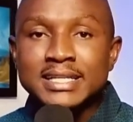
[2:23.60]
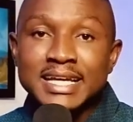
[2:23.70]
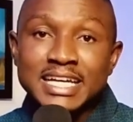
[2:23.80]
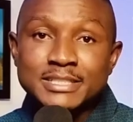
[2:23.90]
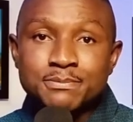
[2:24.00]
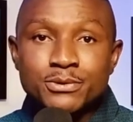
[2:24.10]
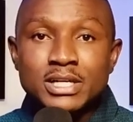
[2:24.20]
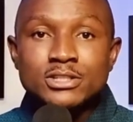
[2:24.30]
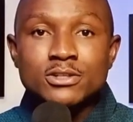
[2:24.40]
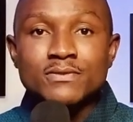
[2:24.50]
the
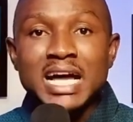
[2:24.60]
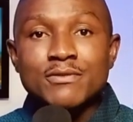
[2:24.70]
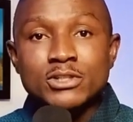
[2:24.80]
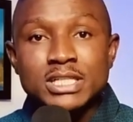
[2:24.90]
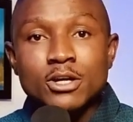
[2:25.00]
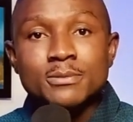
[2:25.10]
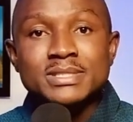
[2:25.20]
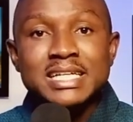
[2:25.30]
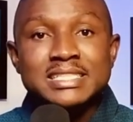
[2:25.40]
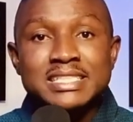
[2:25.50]
experience of life or
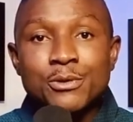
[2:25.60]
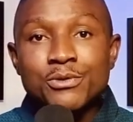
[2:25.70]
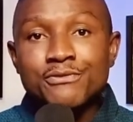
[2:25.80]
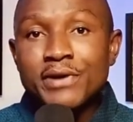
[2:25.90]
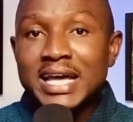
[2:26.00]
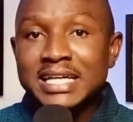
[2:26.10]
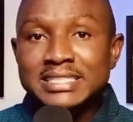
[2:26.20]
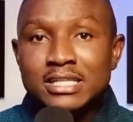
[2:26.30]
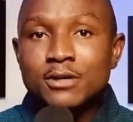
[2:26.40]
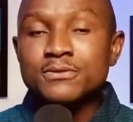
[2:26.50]
circumstances that we find
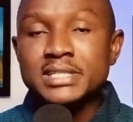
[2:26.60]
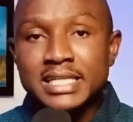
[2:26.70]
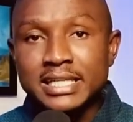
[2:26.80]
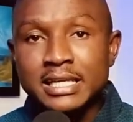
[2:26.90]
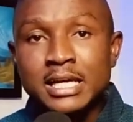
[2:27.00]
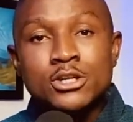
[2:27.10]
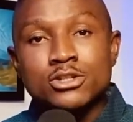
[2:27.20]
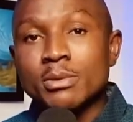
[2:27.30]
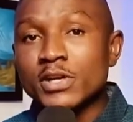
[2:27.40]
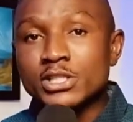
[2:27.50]
ourselves in.
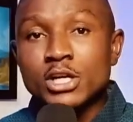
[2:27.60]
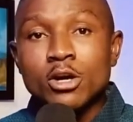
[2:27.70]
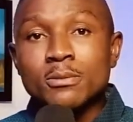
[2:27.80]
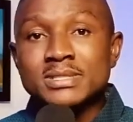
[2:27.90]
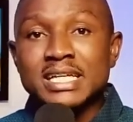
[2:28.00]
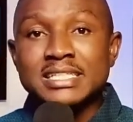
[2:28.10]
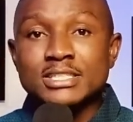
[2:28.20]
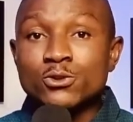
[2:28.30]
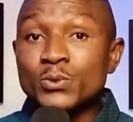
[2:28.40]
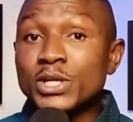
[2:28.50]
Some of the
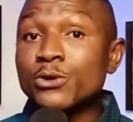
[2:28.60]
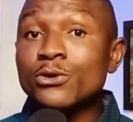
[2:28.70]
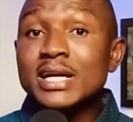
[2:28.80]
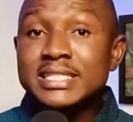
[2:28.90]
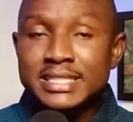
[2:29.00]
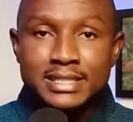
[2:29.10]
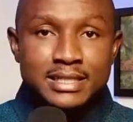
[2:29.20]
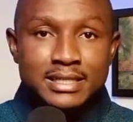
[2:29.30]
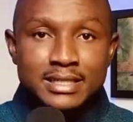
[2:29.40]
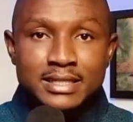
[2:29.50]
circumstances we created.
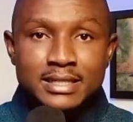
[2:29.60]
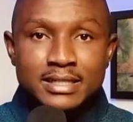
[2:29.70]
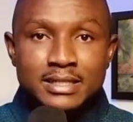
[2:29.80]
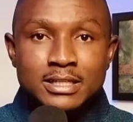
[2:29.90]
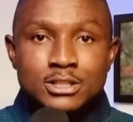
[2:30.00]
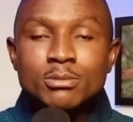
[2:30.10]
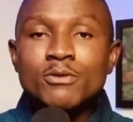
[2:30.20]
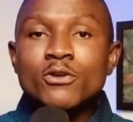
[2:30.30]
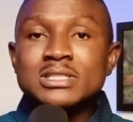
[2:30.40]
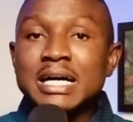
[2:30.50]
Some
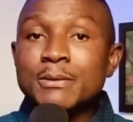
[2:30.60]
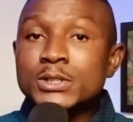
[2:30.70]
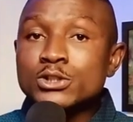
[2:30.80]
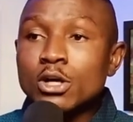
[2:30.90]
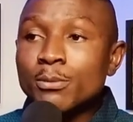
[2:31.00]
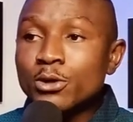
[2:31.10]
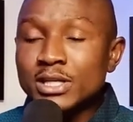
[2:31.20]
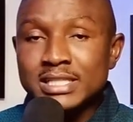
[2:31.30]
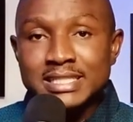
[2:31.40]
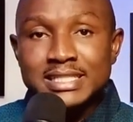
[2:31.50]
of us, our
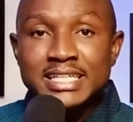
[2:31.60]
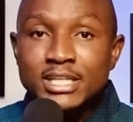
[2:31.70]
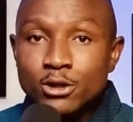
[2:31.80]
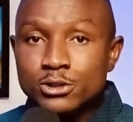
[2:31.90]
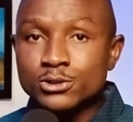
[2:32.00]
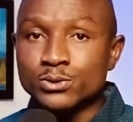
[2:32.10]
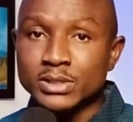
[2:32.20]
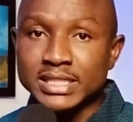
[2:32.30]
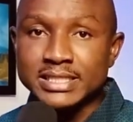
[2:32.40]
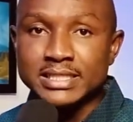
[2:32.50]
stubbornness lead us to
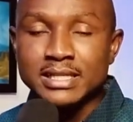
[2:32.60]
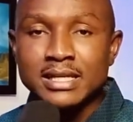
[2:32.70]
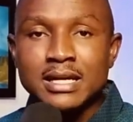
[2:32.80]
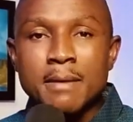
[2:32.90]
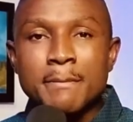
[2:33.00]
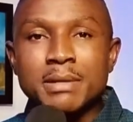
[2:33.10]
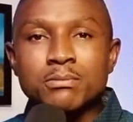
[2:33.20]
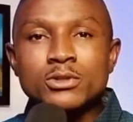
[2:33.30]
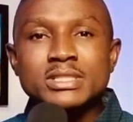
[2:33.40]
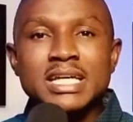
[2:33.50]
it. But
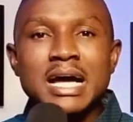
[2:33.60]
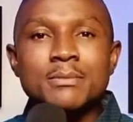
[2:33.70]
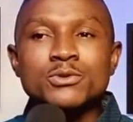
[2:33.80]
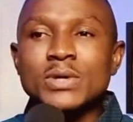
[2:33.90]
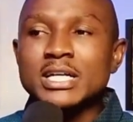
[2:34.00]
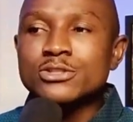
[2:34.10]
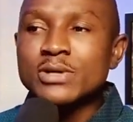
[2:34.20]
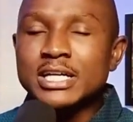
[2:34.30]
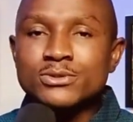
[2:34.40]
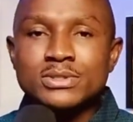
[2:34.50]
most times we are
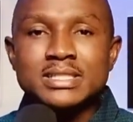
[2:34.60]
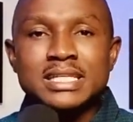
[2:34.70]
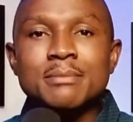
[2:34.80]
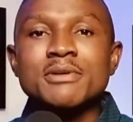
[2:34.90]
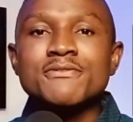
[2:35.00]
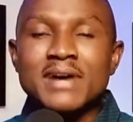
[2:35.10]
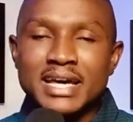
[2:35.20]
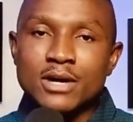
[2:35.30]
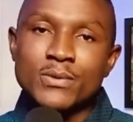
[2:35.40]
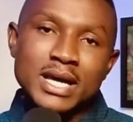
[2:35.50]
trying to see, let me find
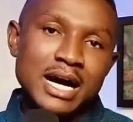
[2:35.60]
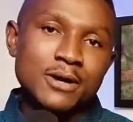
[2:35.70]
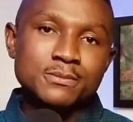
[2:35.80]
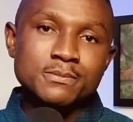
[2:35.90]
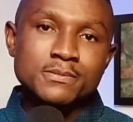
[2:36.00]
a way out.